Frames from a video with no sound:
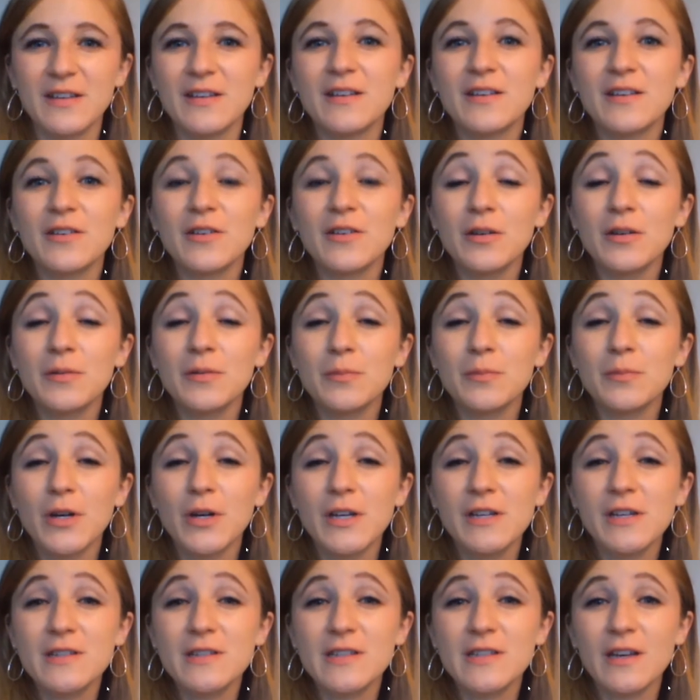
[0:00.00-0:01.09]
Good morning,
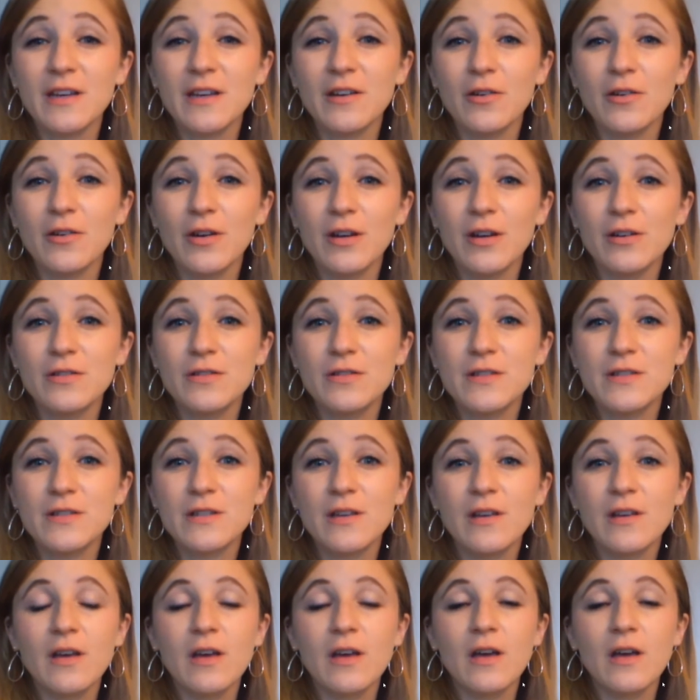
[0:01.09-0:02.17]
second graders.
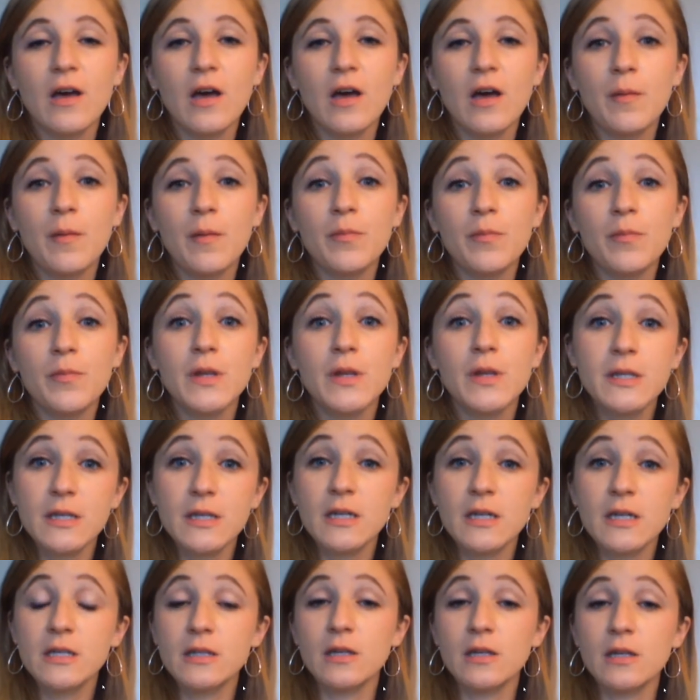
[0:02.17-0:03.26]
This
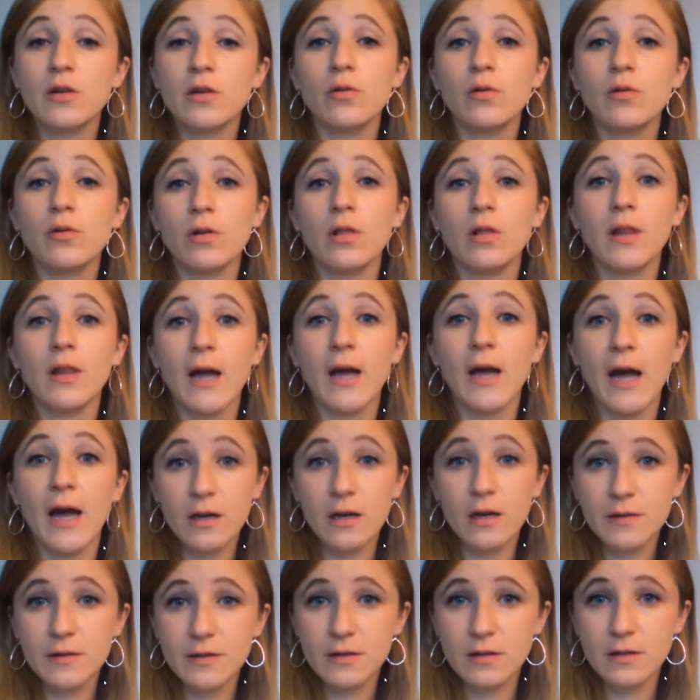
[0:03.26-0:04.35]
is your
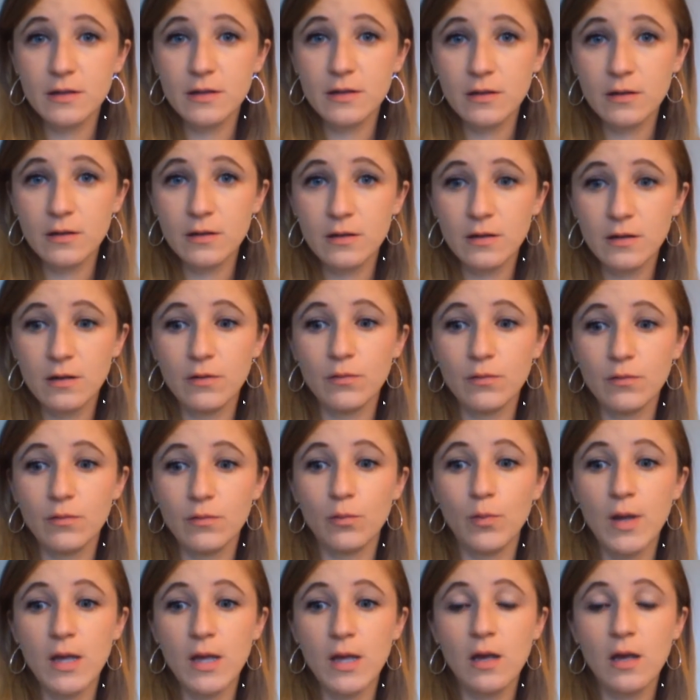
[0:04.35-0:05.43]
last
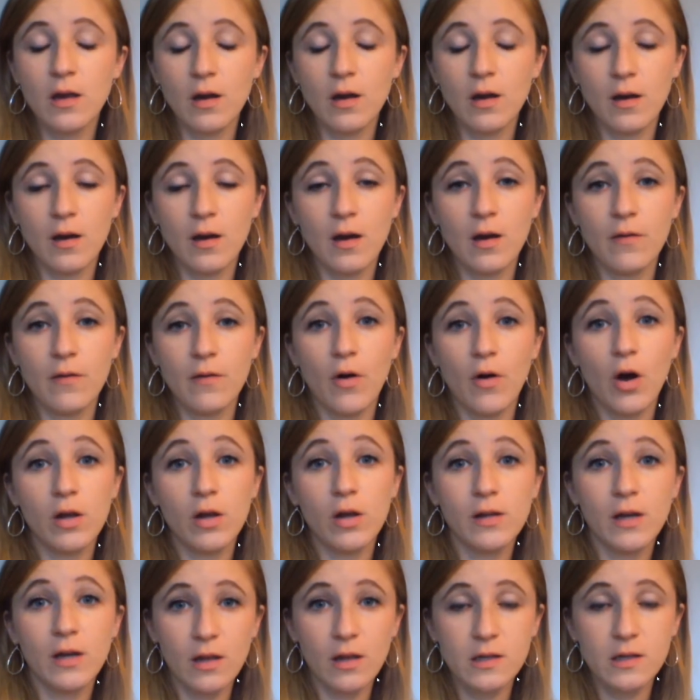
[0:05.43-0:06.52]
week of online
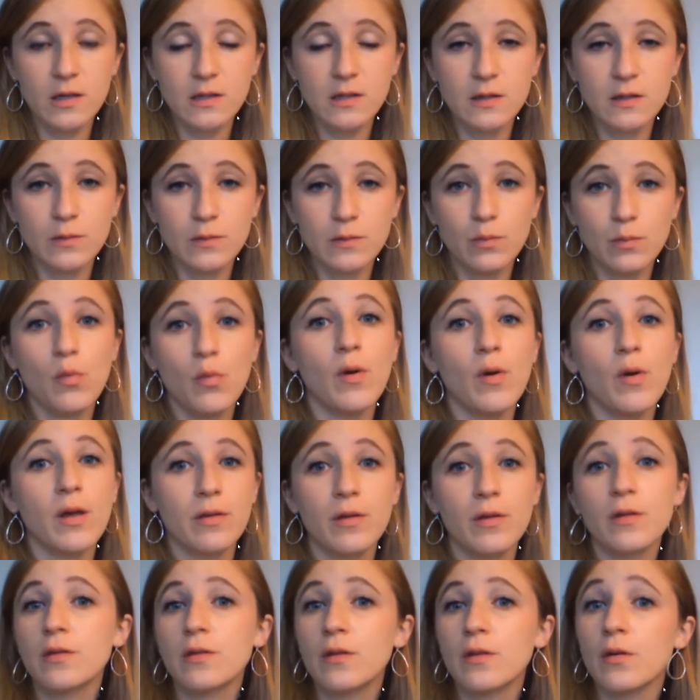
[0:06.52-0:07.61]
lessons with
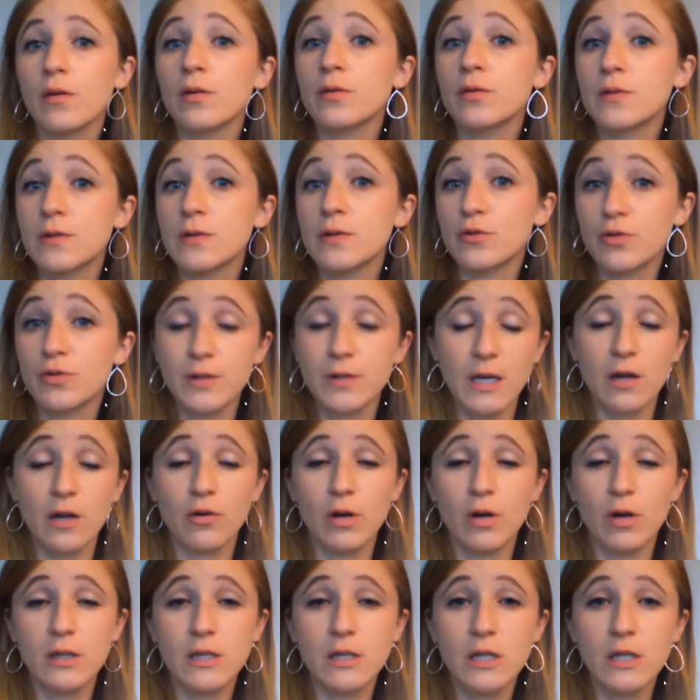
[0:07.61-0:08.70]
the second grade
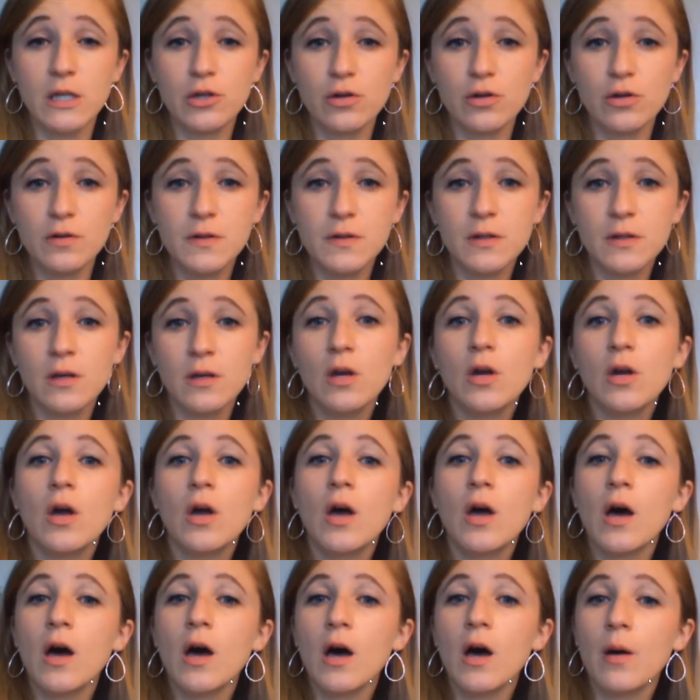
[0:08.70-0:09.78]
teachers.
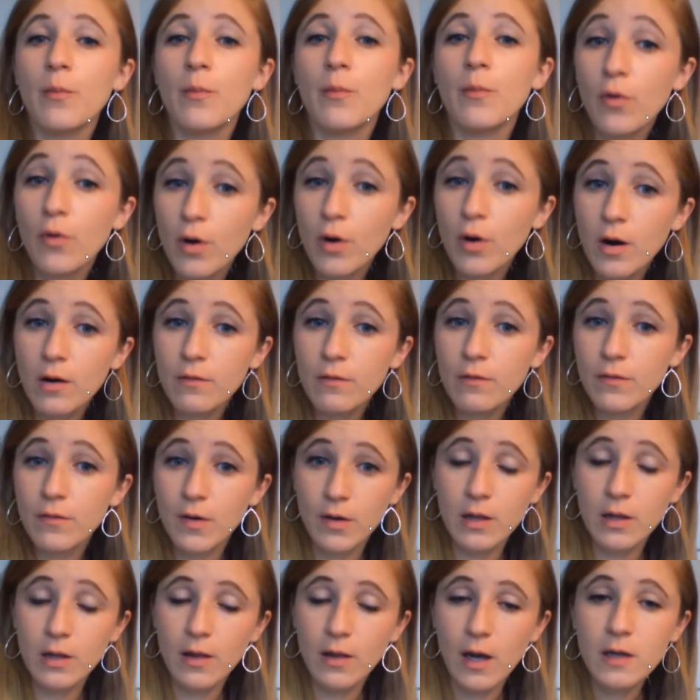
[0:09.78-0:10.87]
For our very
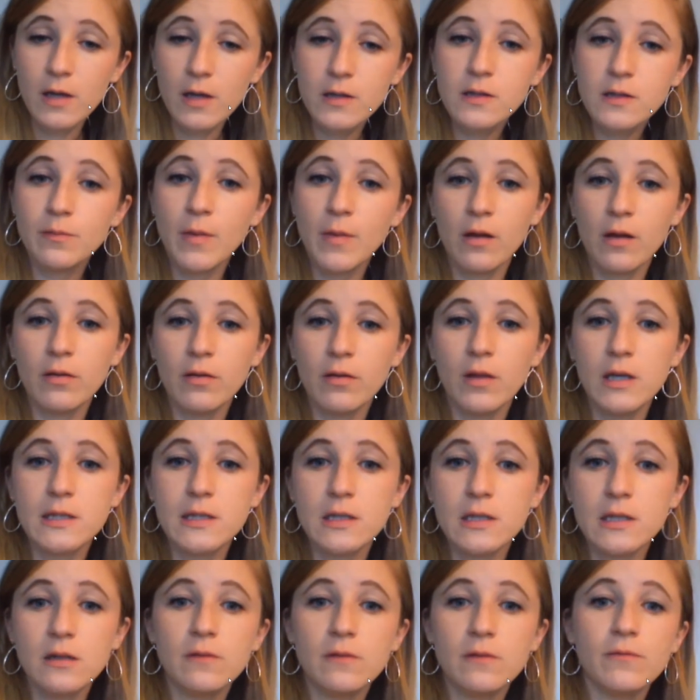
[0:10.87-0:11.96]
last math lesson
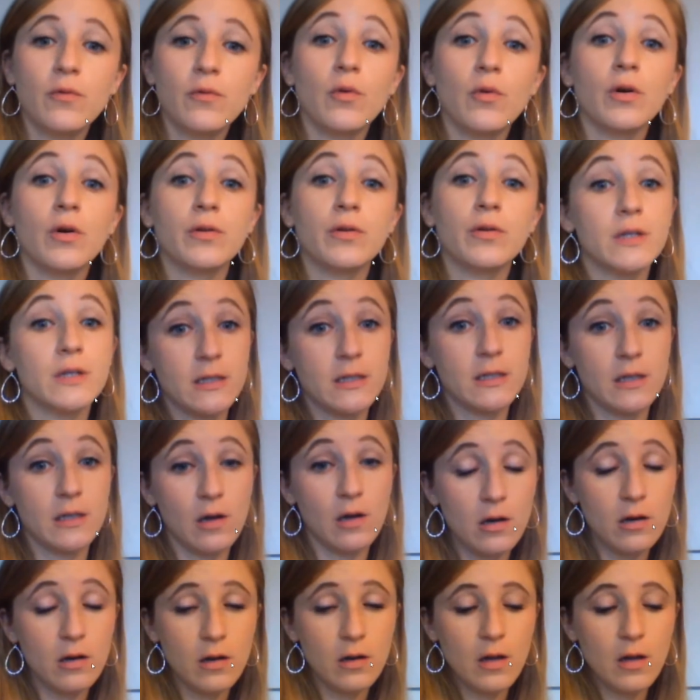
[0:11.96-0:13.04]
for this year,
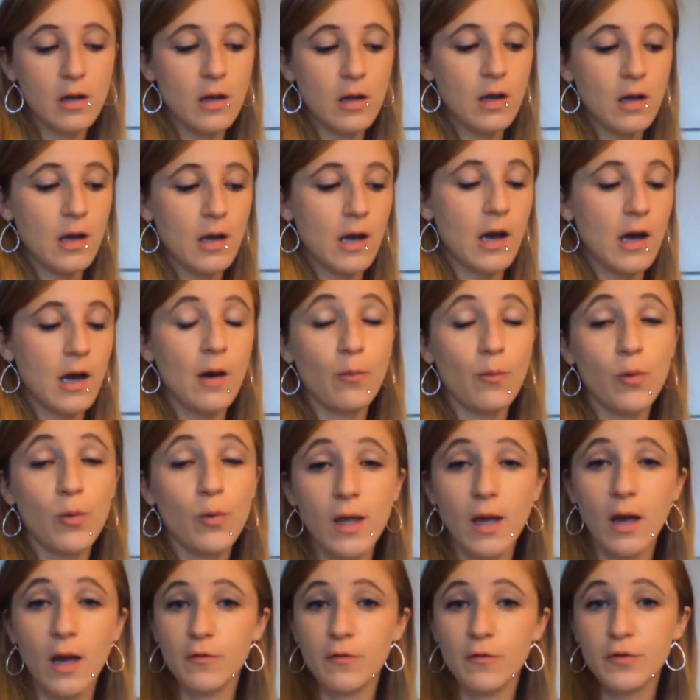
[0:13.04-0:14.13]
we
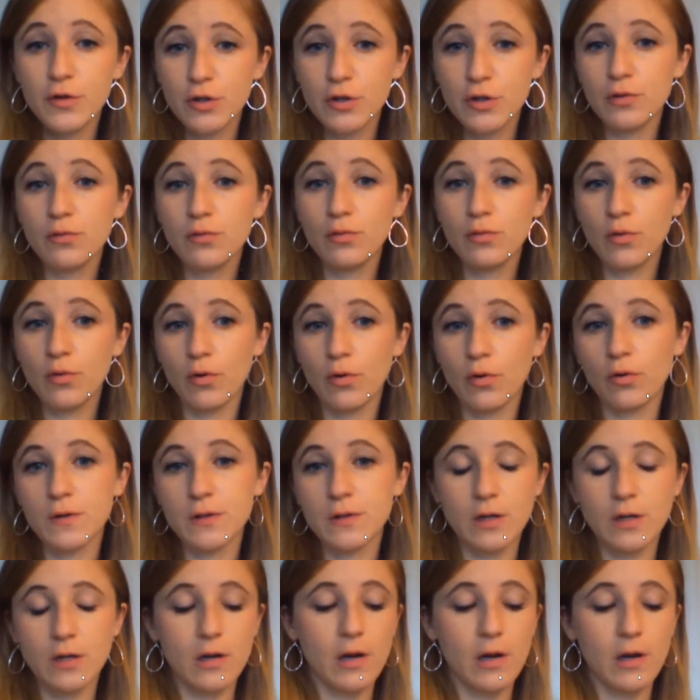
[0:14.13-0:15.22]
have two goals
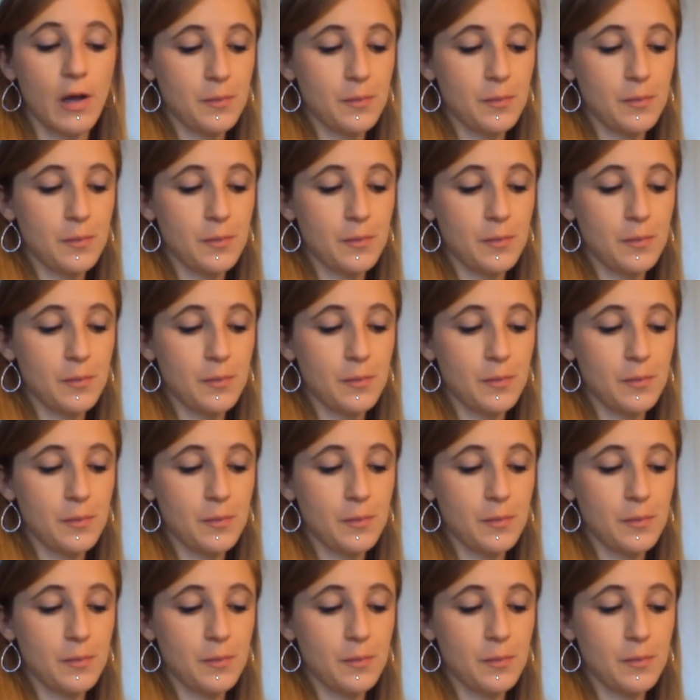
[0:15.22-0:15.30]
today.